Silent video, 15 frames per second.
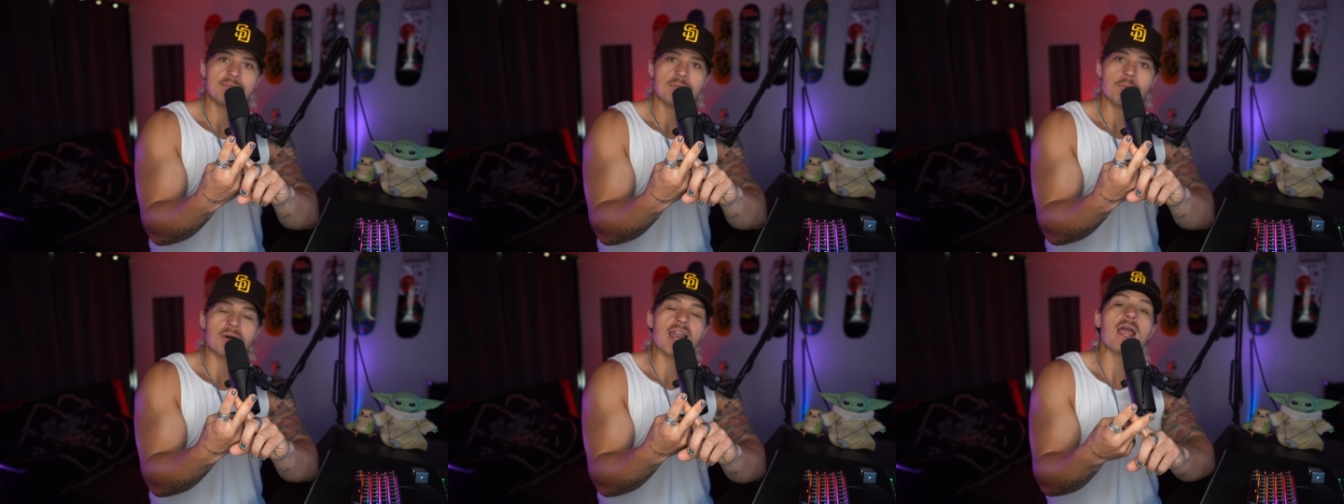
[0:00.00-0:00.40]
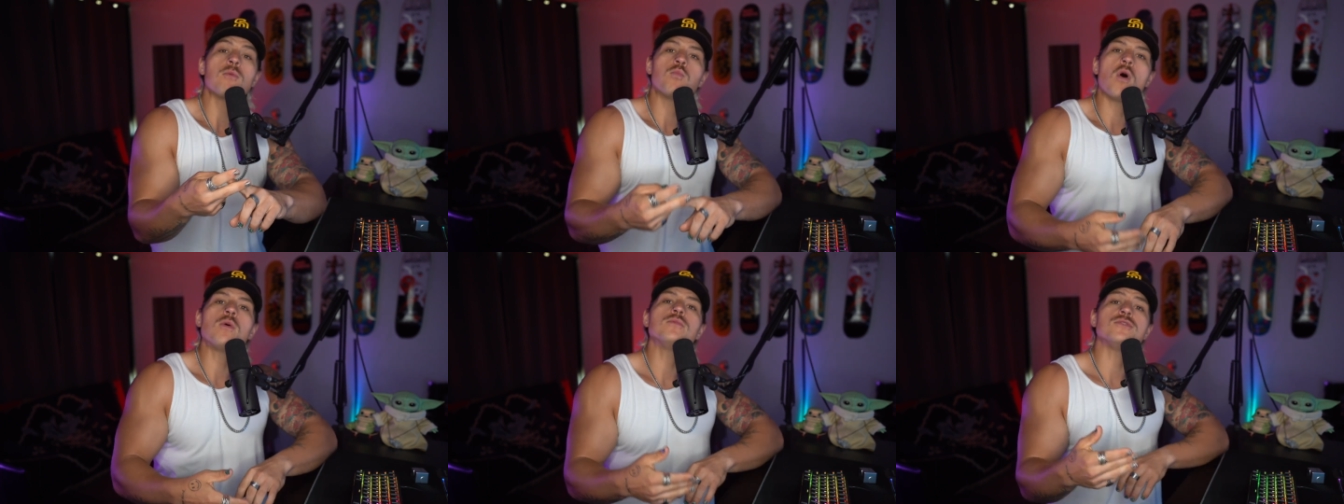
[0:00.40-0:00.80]
But I
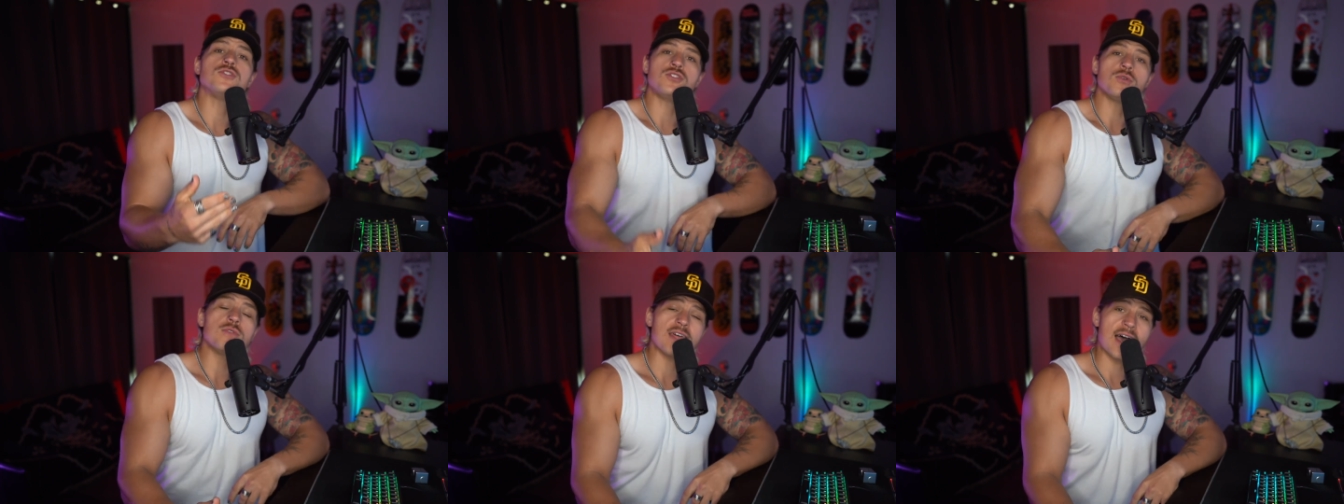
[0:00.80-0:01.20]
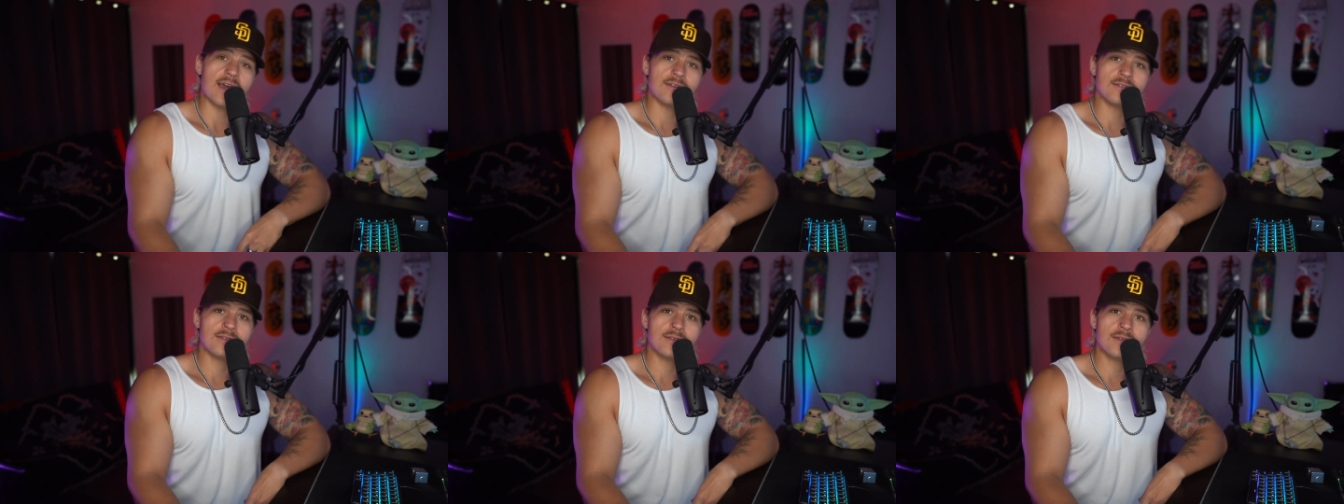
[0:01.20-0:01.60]
won't do that
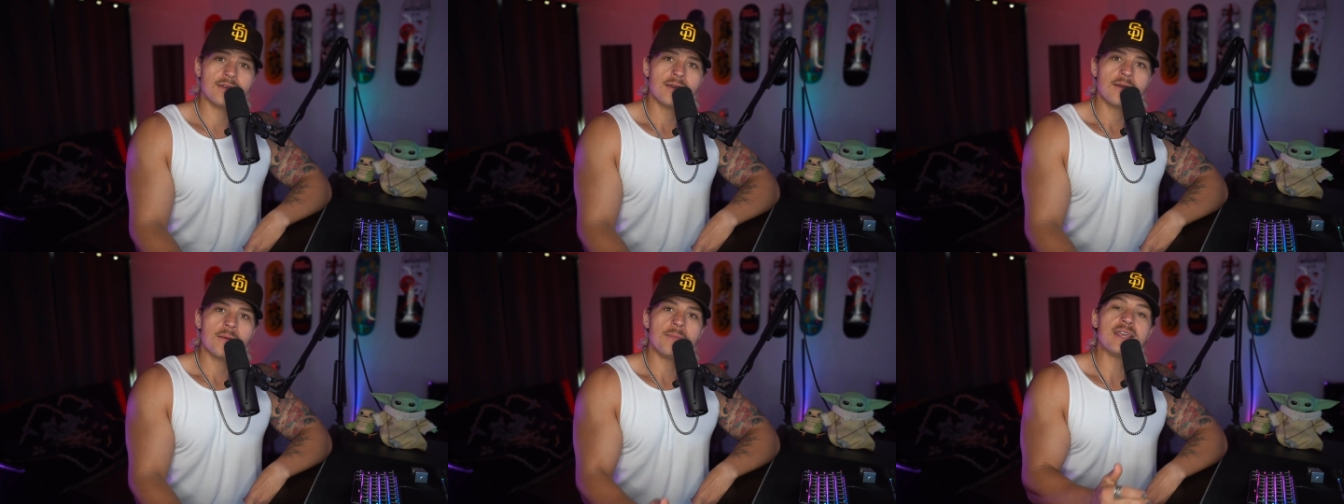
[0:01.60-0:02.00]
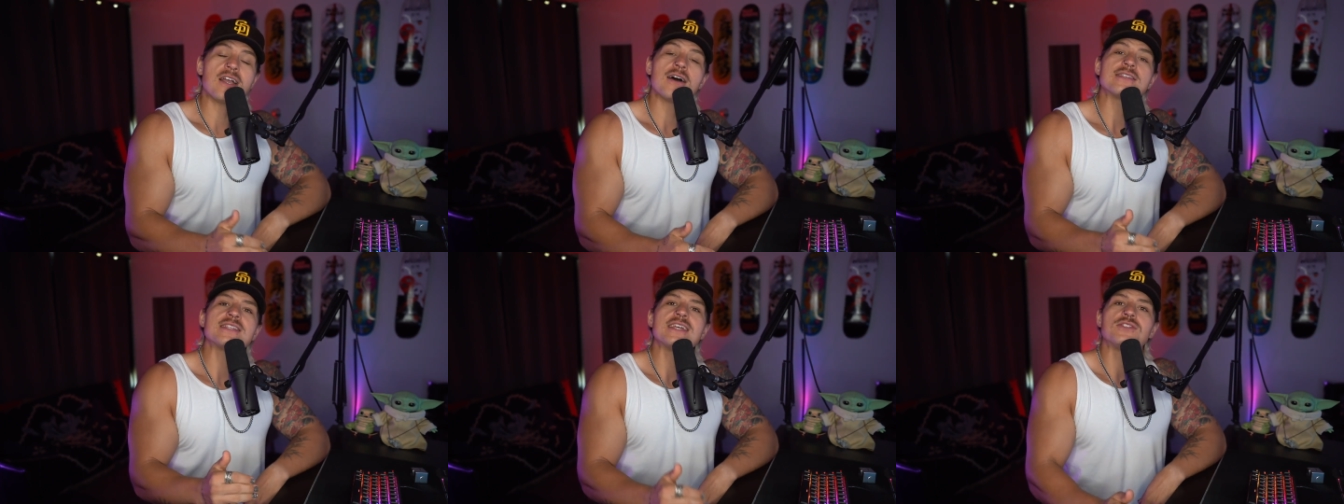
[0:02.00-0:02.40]

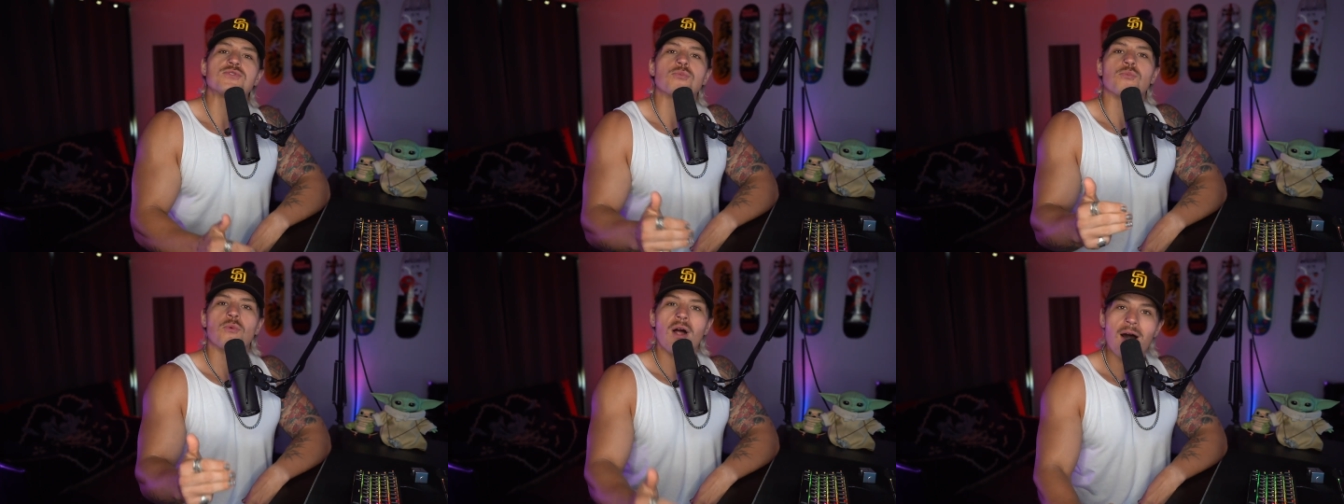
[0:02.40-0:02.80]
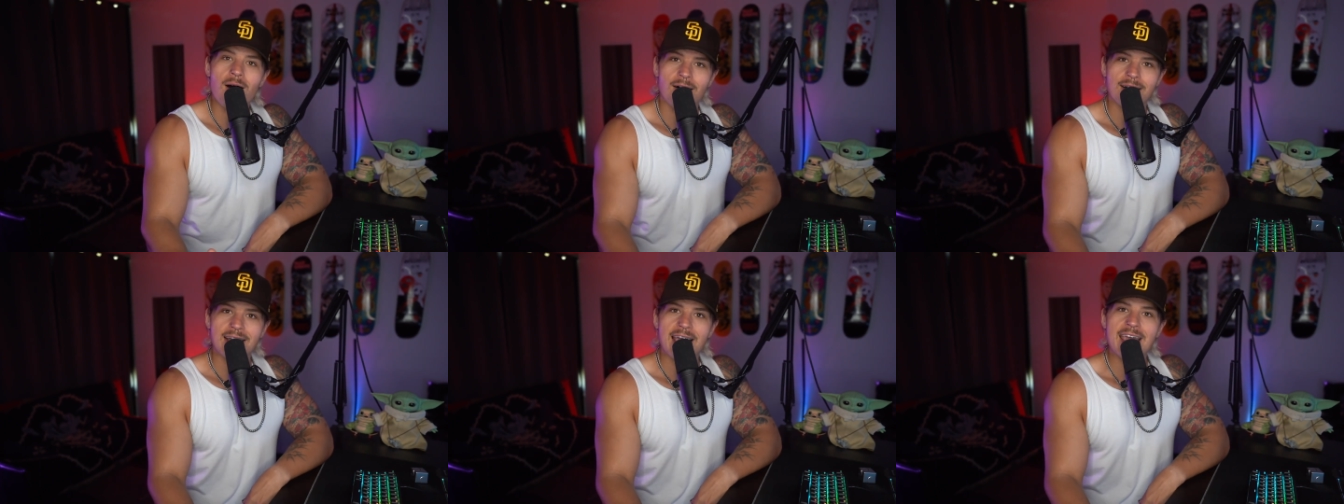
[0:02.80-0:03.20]
because it's wrong.